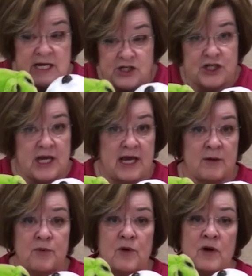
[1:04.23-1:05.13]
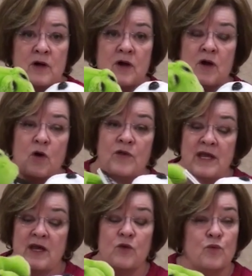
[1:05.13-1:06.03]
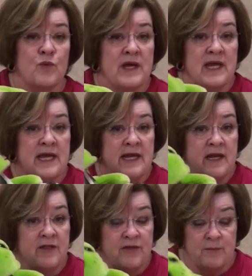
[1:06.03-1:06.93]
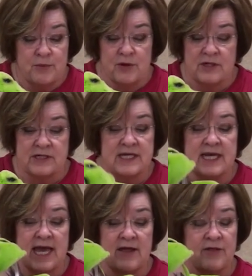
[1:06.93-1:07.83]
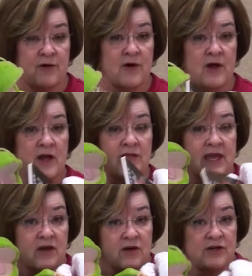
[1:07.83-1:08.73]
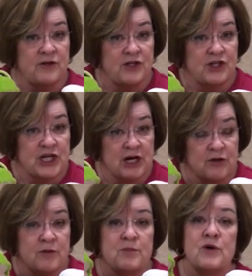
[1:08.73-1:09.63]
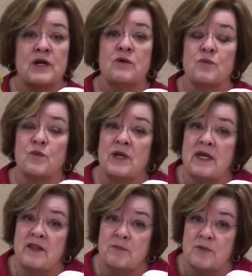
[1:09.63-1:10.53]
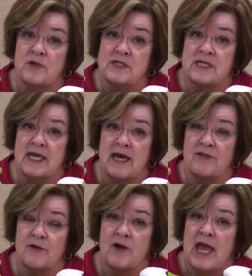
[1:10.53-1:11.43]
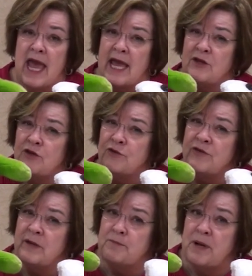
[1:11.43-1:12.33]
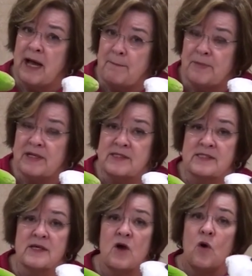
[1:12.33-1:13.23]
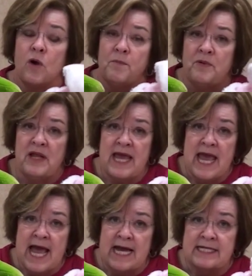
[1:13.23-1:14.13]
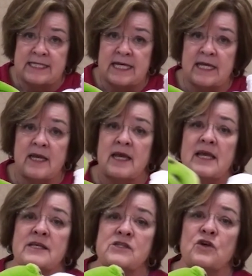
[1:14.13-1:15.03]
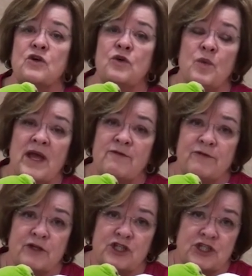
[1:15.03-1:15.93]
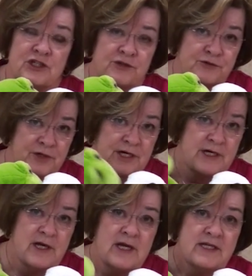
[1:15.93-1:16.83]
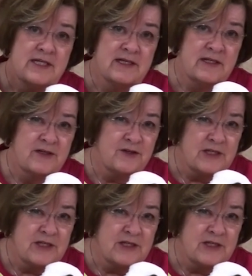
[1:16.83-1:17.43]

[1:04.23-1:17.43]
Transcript: each get a book or they could read the book together they could share the book and read the book together. And using puppets or play acting is a good way for children to,